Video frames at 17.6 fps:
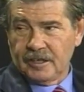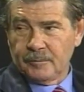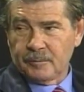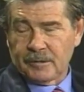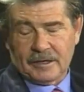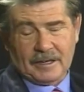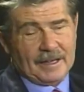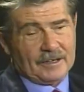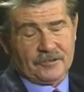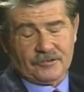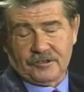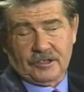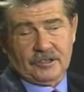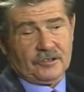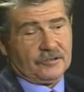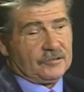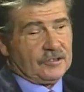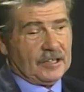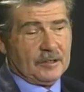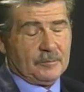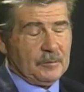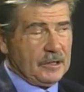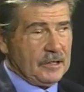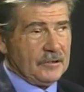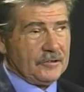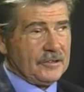but a lot of seniors like
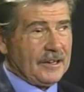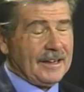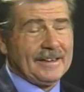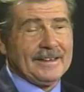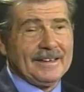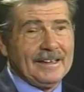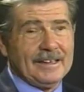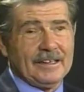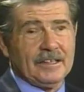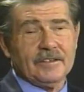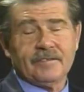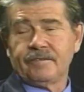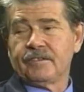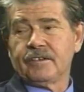me, they're not needy.